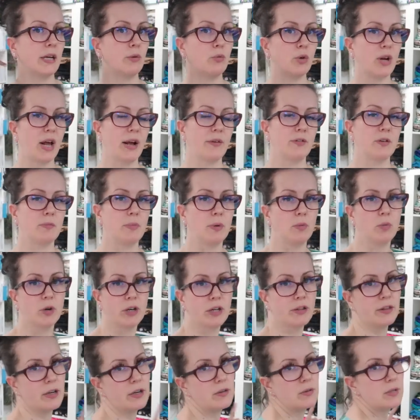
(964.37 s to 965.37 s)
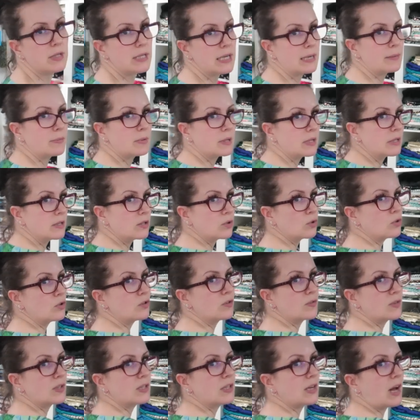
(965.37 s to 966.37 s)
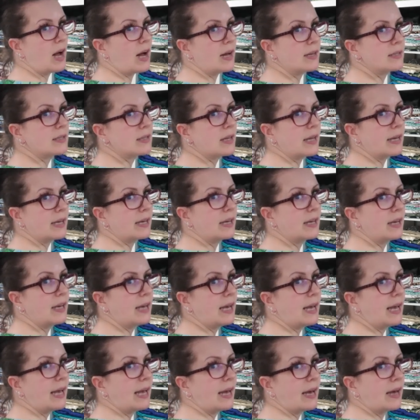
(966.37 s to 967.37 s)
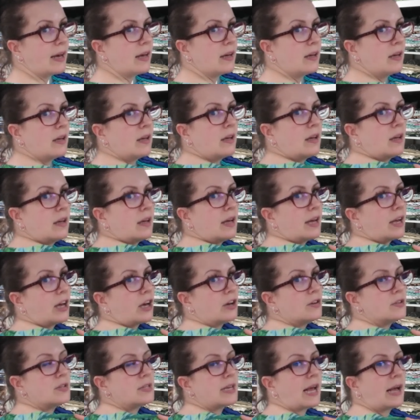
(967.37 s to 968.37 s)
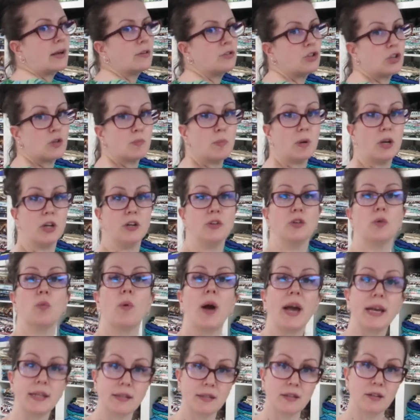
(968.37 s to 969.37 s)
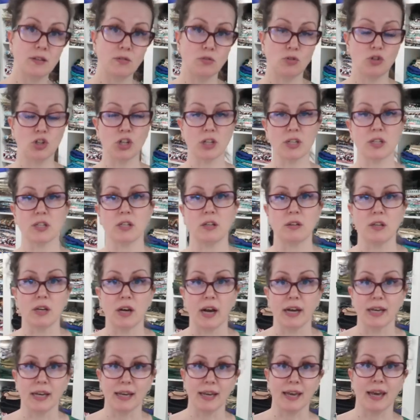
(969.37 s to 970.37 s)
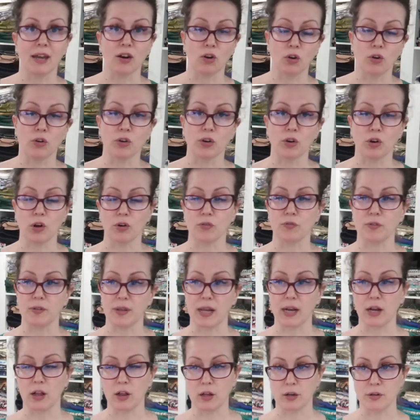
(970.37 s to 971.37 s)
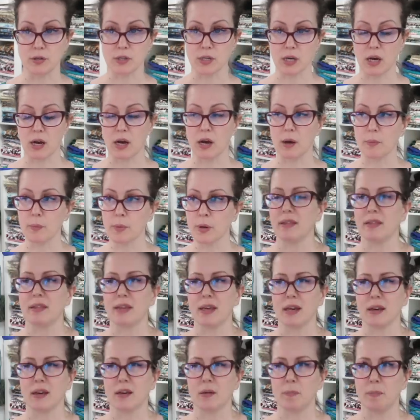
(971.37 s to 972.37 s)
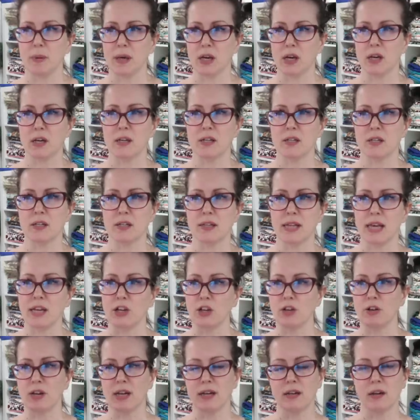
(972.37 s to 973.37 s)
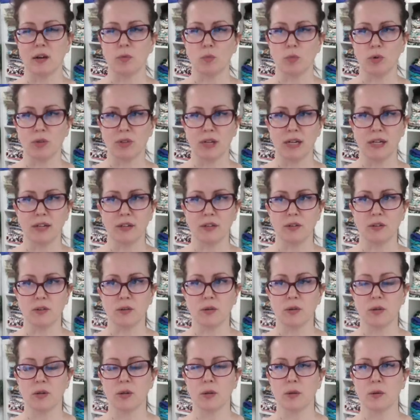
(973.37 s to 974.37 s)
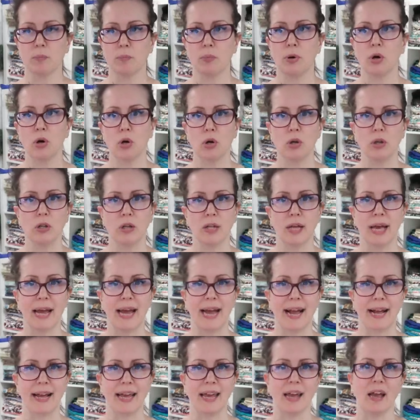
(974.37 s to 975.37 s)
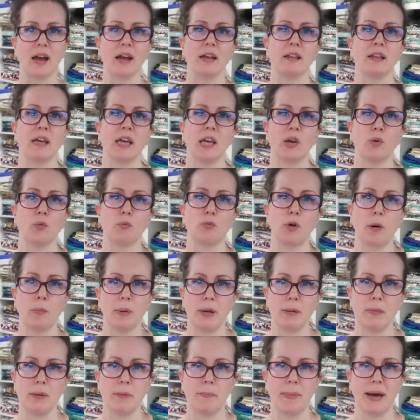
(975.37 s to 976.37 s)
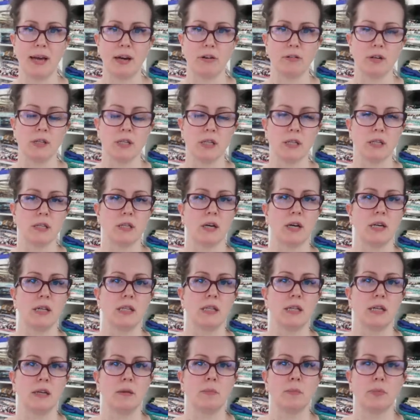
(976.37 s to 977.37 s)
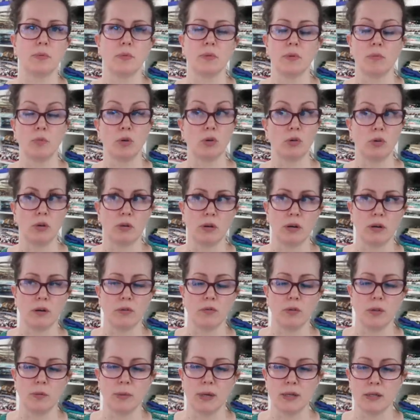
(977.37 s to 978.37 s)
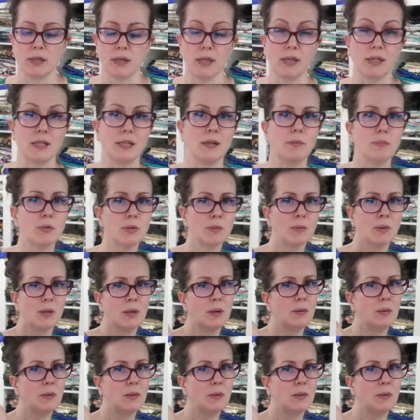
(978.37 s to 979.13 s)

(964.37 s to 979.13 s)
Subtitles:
It would have to be one of those zips that sort of starts like here and goes down just below the waist, just so that I can get it on and off and then close it up. I think because then you'd end up with the little pull hanging, I think it would probably be better as a side zip. And we all know how I feel about side zips.